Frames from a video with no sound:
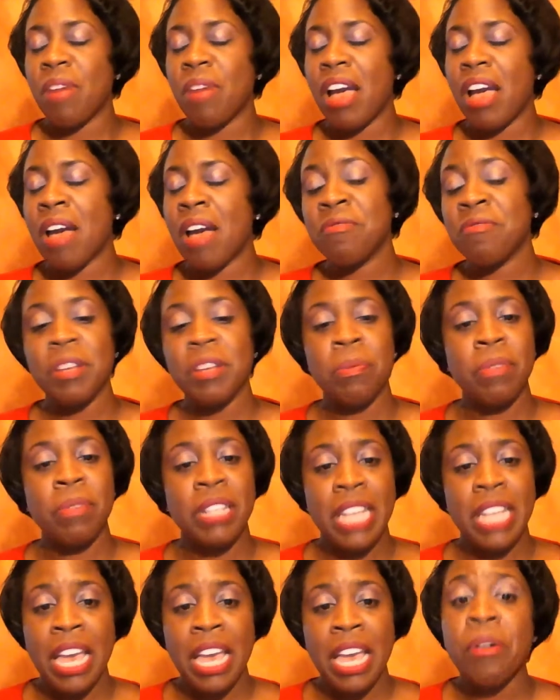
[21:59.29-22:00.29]
I'm flipping
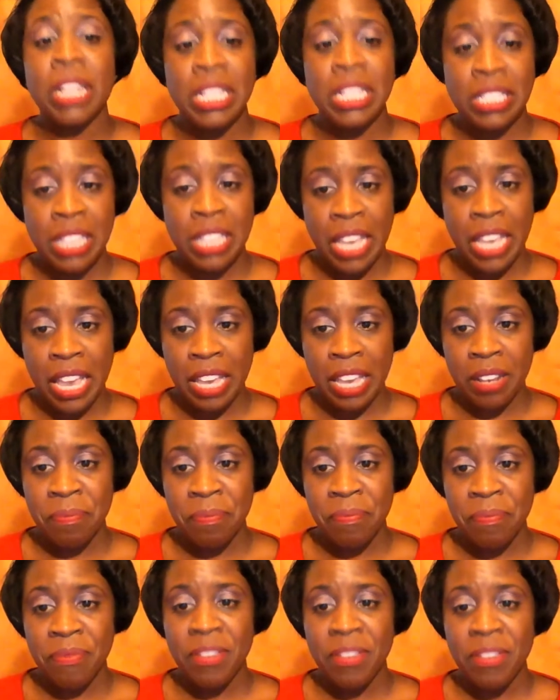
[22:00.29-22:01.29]
that on its head.
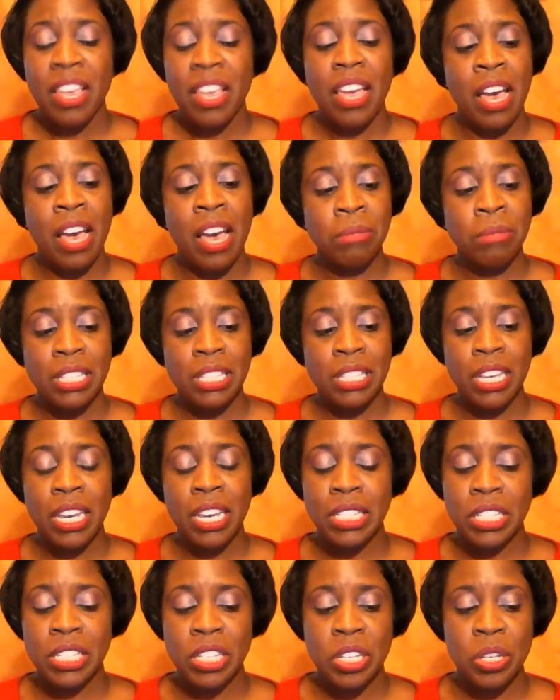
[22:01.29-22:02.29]
I'm
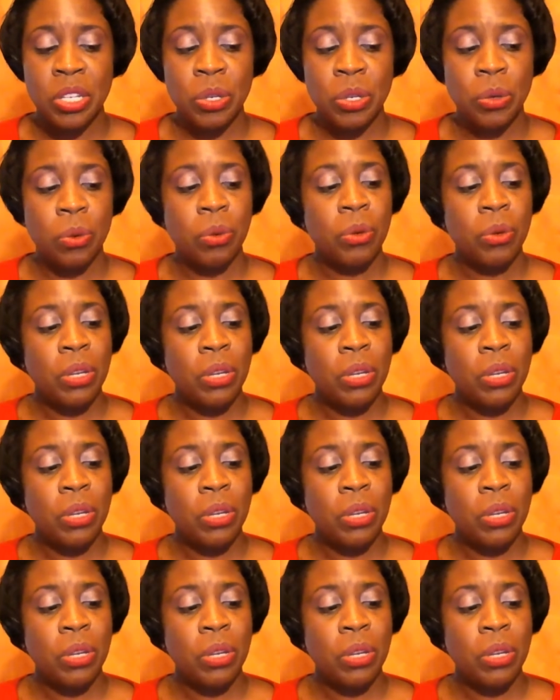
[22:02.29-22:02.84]
saying to you,